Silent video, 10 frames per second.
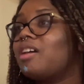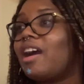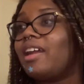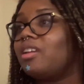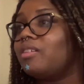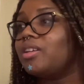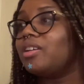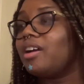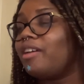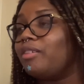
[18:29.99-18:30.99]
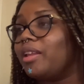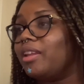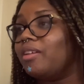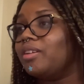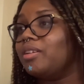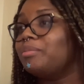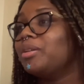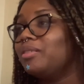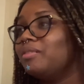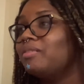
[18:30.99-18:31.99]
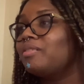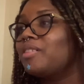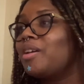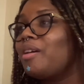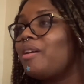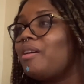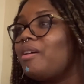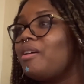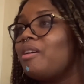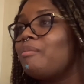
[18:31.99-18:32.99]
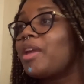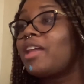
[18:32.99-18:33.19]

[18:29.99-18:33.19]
I love it. I really love it. But